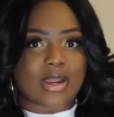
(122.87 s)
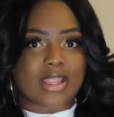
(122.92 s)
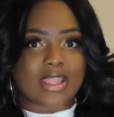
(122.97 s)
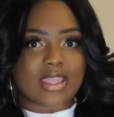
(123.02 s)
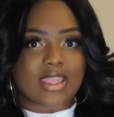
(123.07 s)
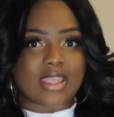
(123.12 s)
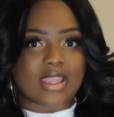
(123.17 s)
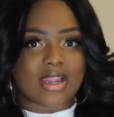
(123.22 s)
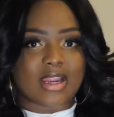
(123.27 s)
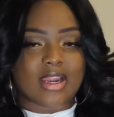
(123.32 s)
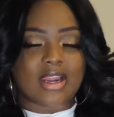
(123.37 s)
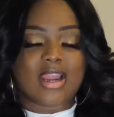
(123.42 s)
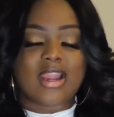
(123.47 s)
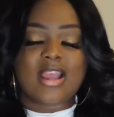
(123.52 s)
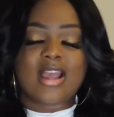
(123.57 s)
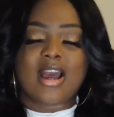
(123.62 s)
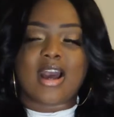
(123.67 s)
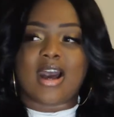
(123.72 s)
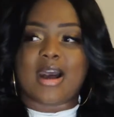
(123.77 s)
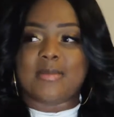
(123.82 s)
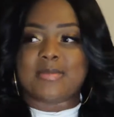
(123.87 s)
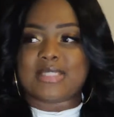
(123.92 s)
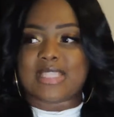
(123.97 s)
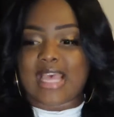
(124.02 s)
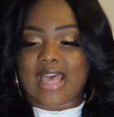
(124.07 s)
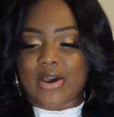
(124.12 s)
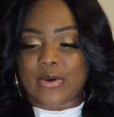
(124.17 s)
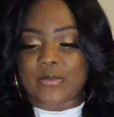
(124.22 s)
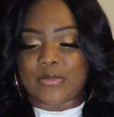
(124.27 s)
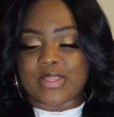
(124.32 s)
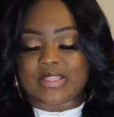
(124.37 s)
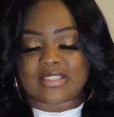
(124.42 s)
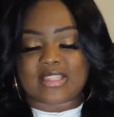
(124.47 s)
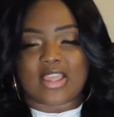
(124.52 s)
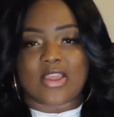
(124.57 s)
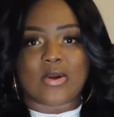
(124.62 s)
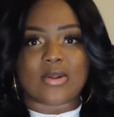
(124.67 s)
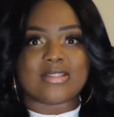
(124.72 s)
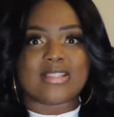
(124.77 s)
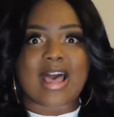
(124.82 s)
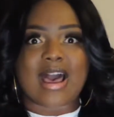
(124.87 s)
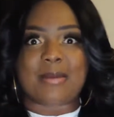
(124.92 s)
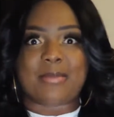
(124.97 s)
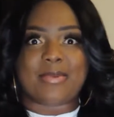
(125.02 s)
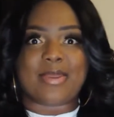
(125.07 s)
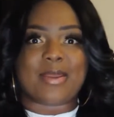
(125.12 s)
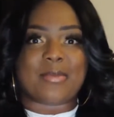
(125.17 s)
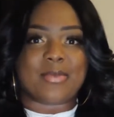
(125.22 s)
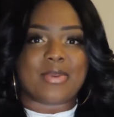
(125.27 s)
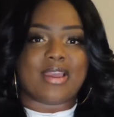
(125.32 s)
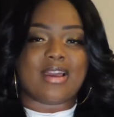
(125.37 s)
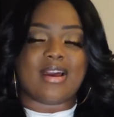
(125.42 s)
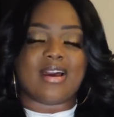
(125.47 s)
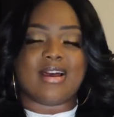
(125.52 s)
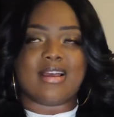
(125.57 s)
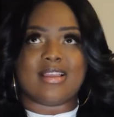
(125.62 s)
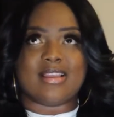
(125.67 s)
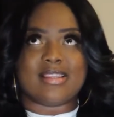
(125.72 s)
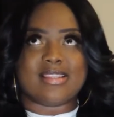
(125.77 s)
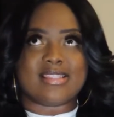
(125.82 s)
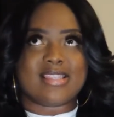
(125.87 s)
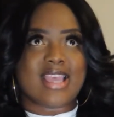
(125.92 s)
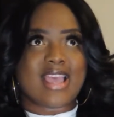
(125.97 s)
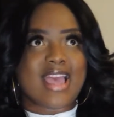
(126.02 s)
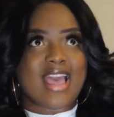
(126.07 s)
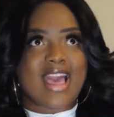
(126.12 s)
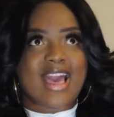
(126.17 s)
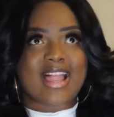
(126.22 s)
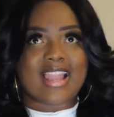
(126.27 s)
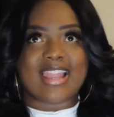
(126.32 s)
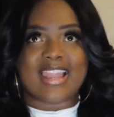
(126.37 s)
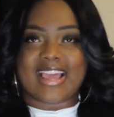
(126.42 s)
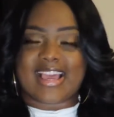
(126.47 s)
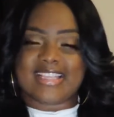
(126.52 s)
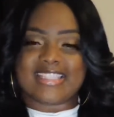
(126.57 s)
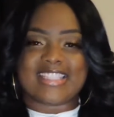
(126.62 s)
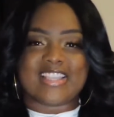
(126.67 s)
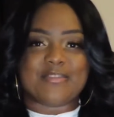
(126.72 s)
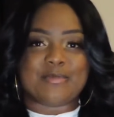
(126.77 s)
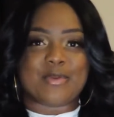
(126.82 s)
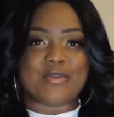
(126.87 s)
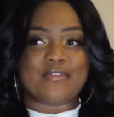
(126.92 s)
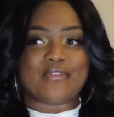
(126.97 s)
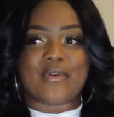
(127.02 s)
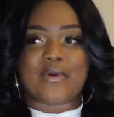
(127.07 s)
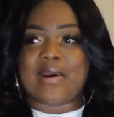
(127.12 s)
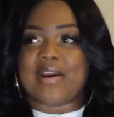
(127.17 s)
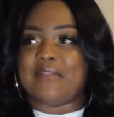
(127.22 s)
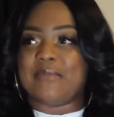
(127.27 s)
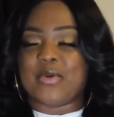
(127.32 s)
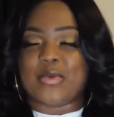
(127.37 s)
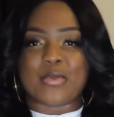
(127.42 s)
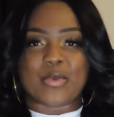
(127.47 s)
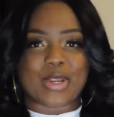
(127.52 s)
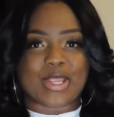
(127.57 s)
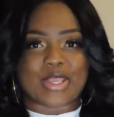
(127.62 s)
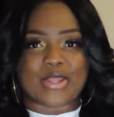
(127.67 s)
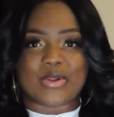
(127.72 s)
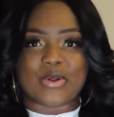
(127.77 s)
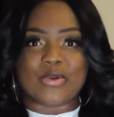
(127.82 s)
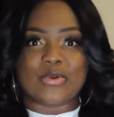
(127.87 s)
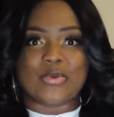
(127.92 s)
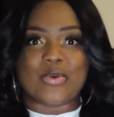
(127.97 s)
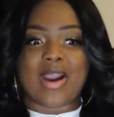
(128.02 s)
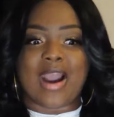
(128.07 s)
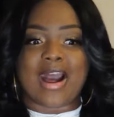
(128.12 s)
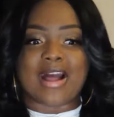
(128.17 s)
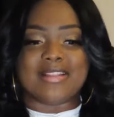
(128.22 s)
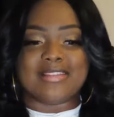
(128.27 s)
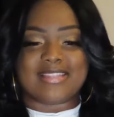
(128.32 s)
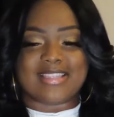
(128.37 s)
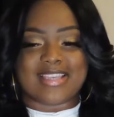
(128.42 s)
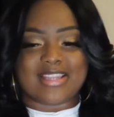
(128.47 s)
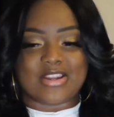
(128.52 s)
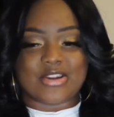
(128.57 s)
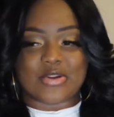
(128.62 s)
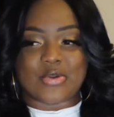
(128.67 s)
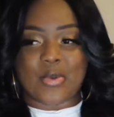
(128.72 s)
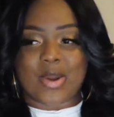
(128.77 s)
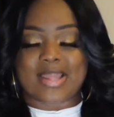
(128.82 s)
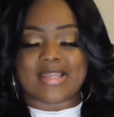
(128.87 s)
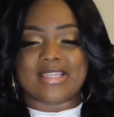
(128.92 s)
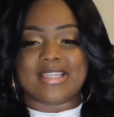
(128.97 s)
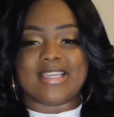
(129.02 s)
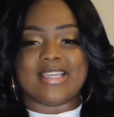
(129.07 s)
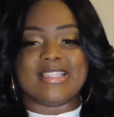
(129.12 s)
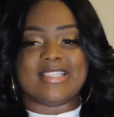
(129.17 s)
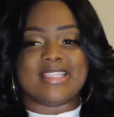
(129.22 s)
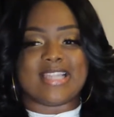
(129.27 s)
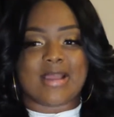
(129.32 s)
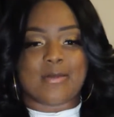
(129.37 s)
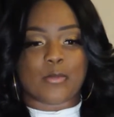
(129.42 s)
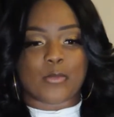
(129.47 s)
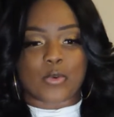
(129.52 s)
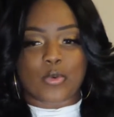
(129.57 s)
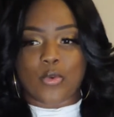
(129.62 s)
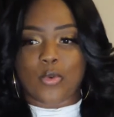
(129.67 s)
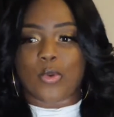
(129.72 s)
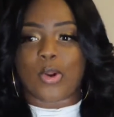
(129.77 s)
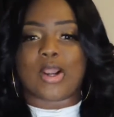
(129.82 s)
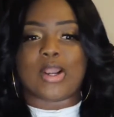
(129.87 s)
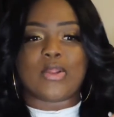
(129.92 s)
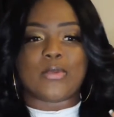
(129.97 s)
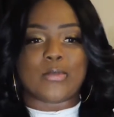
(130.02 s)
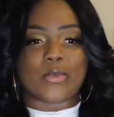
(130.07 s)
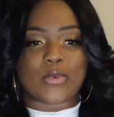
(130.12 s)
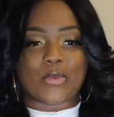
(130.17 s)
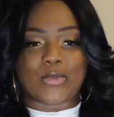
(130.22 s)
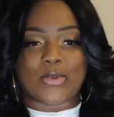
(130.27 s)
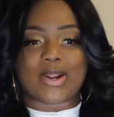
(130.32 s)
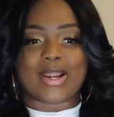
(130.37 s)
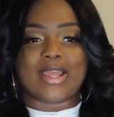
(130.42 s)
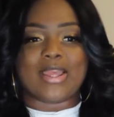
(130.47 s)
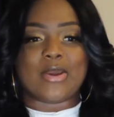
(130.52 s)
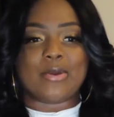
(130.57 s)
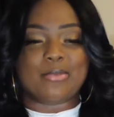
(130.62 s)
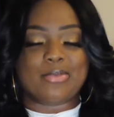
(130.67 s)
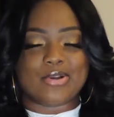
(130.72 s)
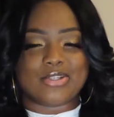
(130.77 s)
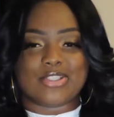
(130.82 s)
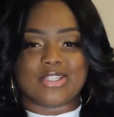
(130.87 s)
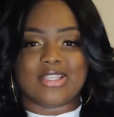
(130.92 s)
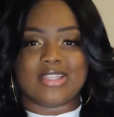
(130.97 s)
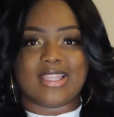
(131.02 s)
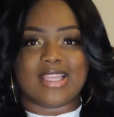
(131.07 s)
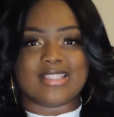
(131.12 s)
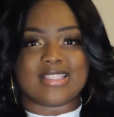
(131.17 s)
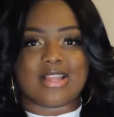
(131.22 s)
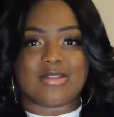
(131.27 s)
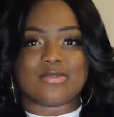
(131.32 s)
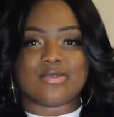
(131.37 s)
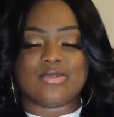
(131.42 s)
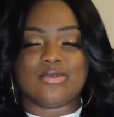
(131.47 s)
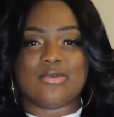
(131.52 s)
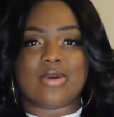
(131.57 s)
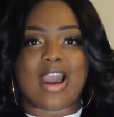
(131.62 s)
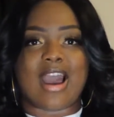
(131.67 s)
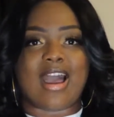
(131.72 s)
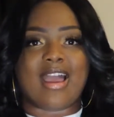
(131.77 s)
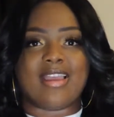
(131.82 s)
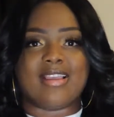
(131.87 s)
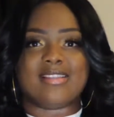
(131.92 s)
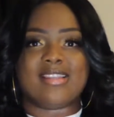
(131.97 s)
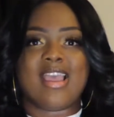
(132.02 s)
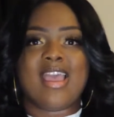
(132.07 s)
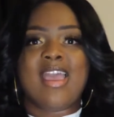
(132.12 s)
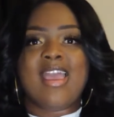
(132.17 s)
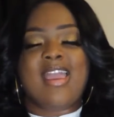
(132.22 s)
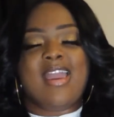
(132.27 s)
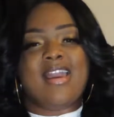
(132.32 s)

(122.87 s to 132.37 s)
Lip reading: right here to help me stay on topic, because like I said before, I've been working on new content and new ideas, and I'm recording and pushing things out to you guys.